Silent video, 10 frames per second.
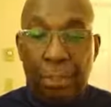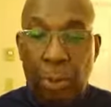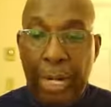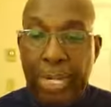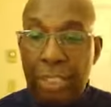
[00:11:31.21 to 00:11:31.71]

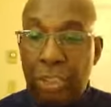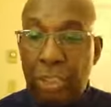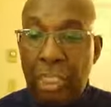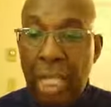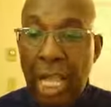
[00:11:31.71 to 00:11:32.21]

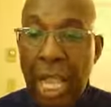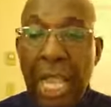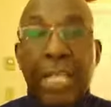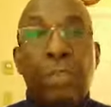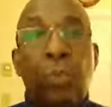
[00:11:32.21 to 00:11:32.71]
branch
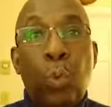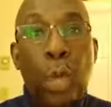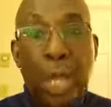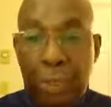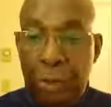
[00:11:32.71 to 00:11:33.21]
and is
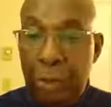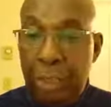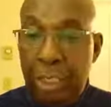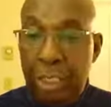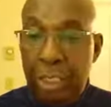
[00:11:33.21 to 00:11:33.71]

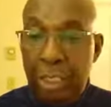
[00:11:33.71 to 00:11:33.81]
withered.